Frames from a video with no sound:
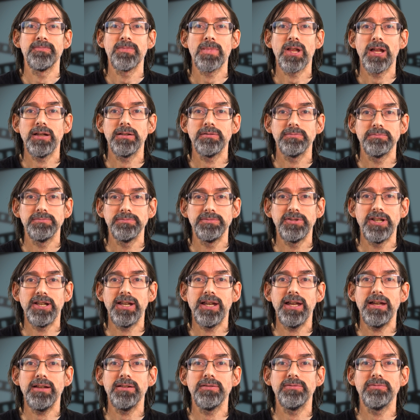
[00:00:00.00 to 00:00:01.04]
Okay, take
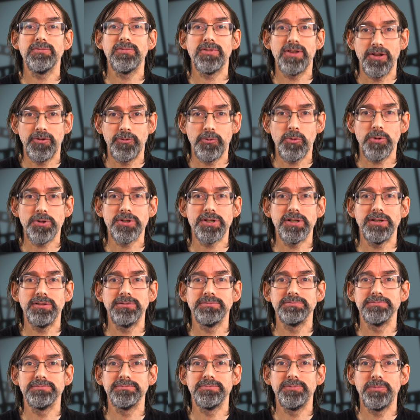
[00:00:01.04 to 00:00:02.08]
care and thanks for watching.
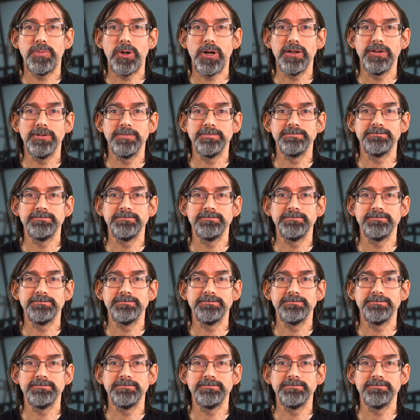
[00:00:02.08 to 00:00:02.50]
Bye.